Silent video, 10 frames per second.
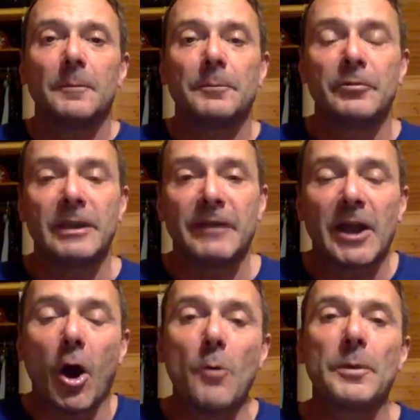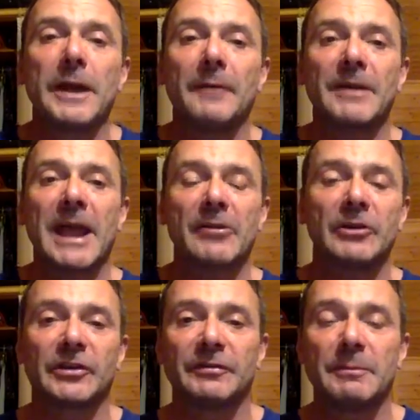they open up
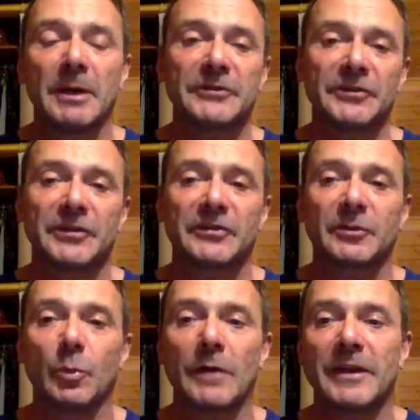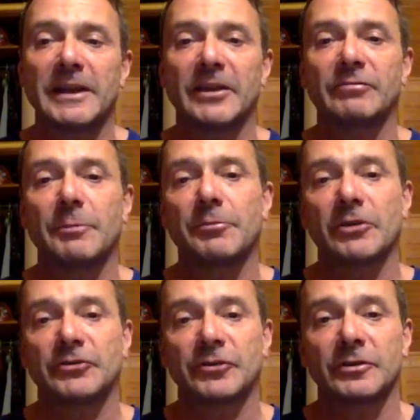areas of the muscle system where there is
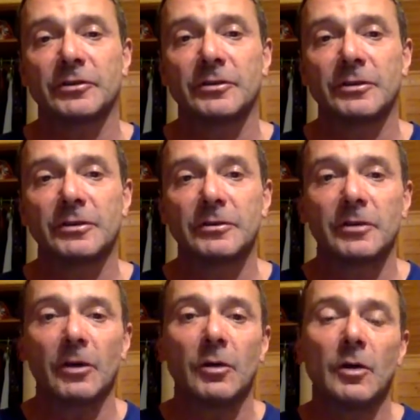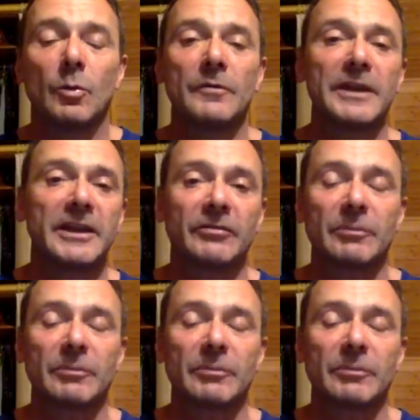repression, you know, where there is